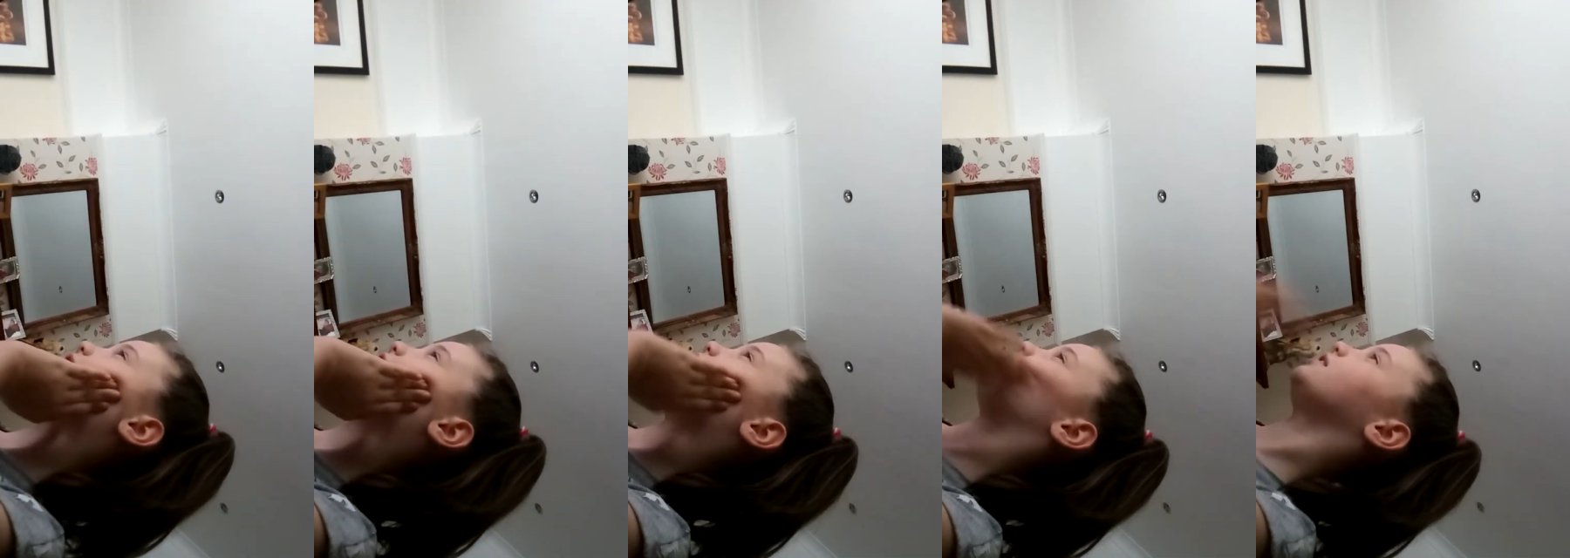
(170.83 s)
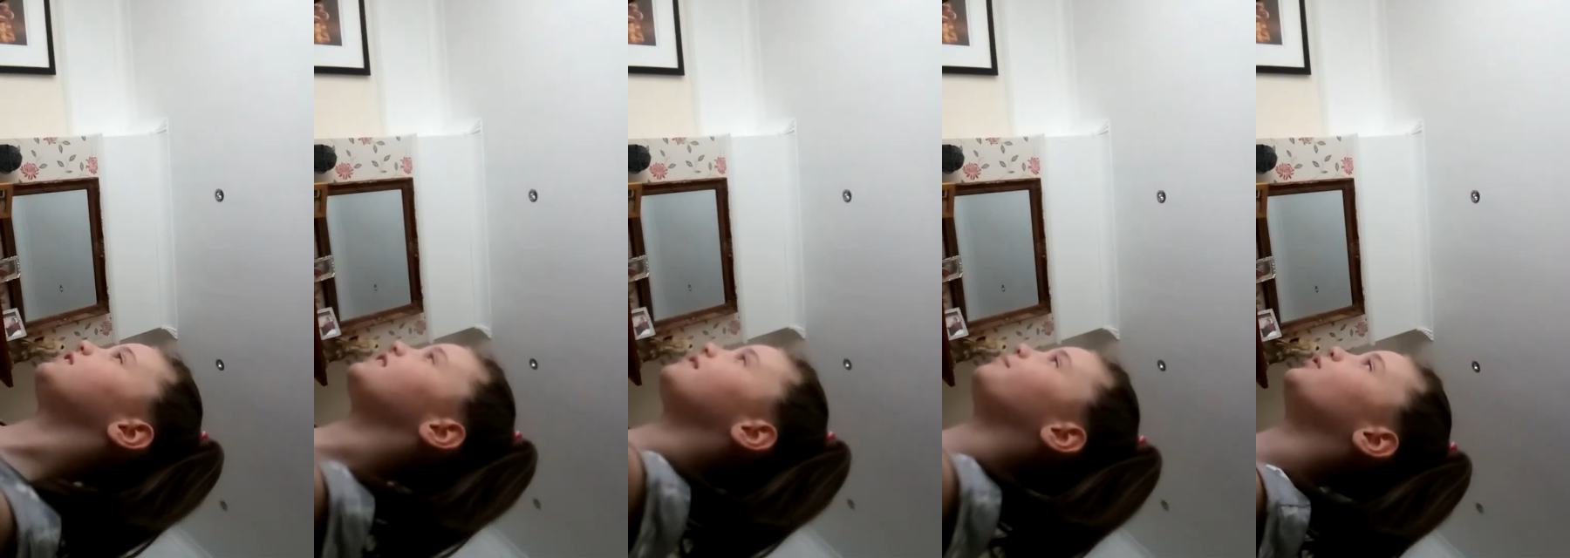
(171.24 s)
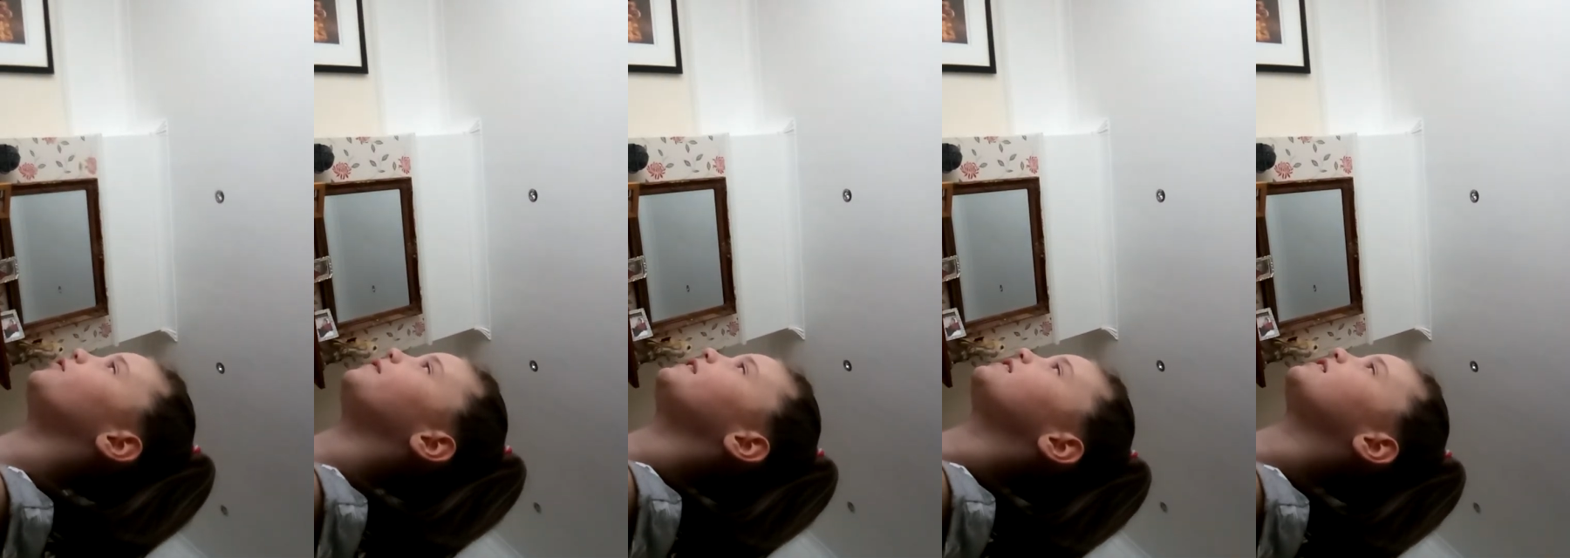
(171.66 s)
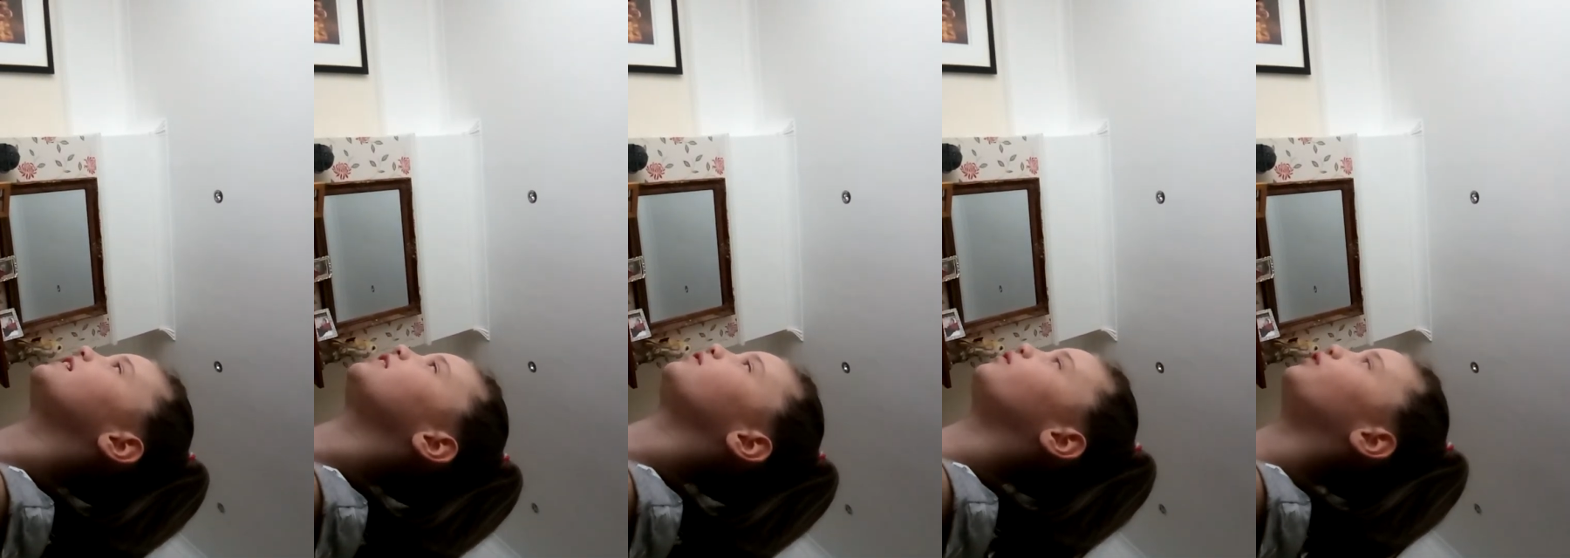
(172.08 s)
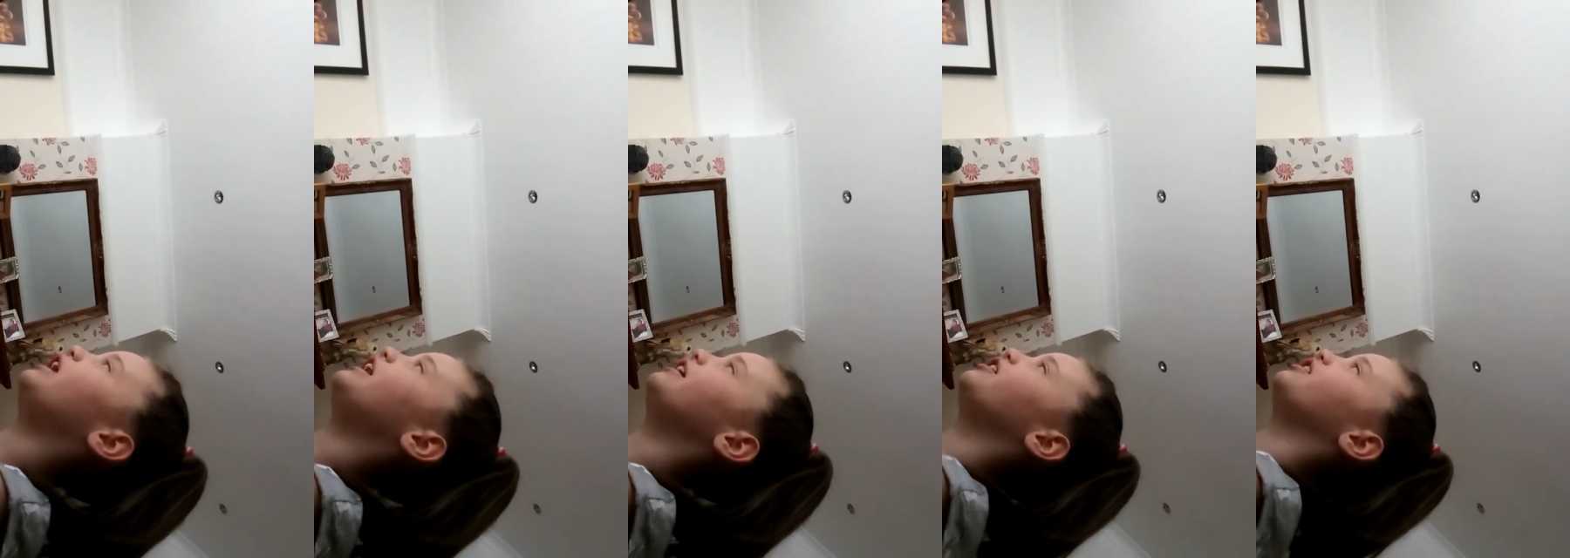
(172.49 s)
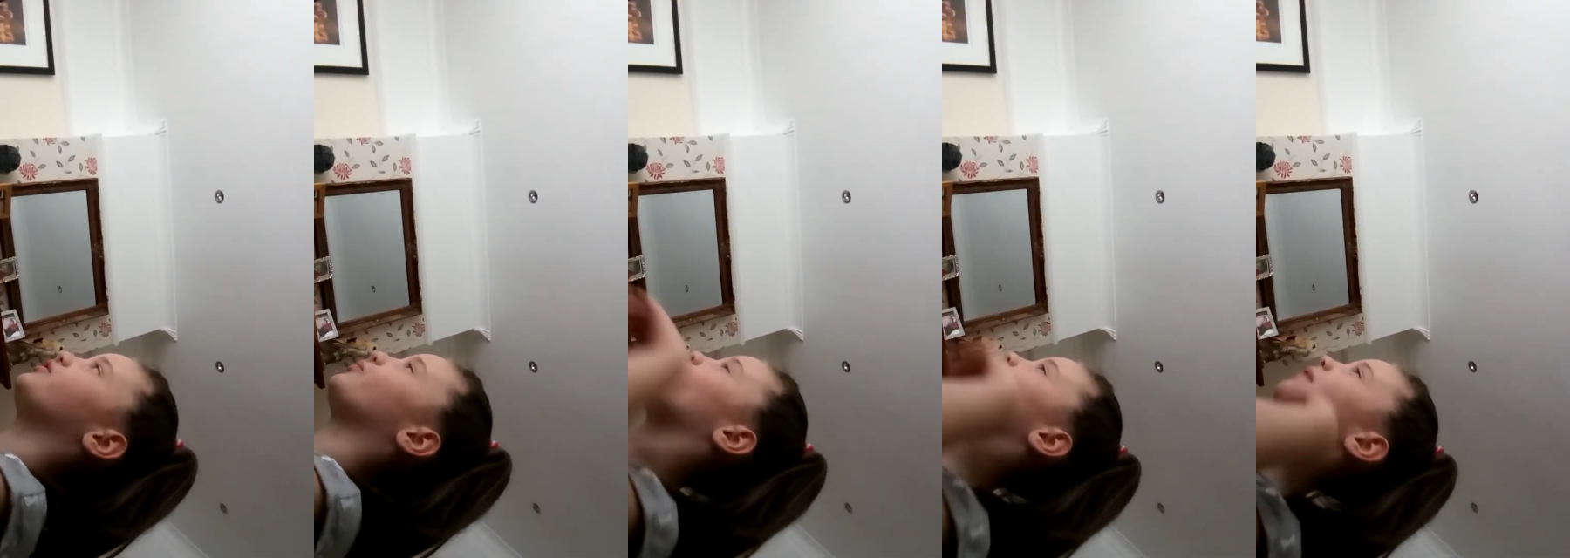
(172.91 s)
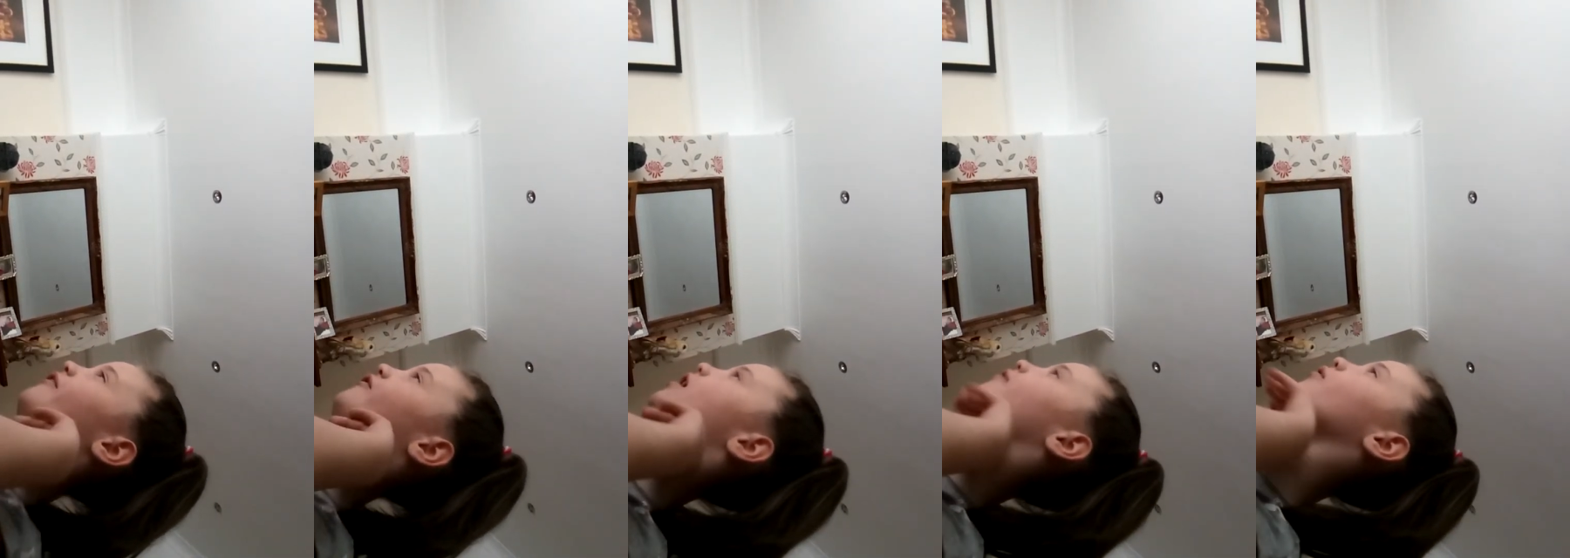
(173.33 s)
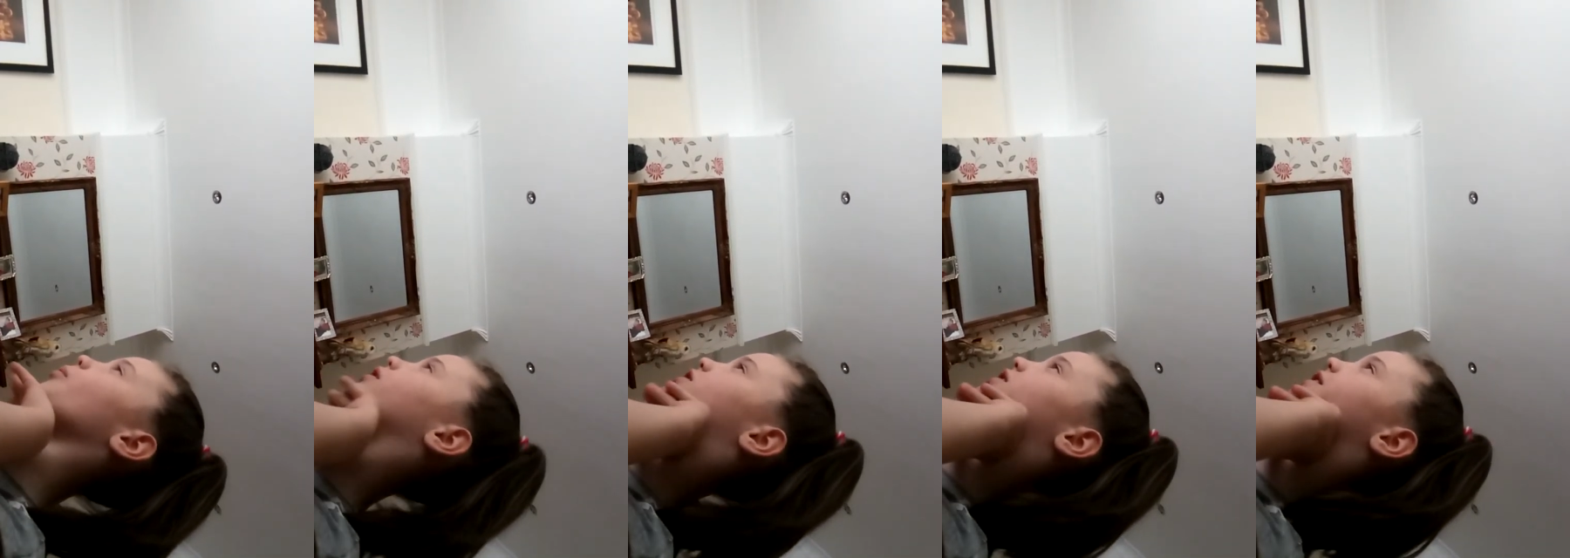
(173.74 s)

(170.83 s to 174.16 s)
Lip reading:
No face is visible, so there are no lips to read.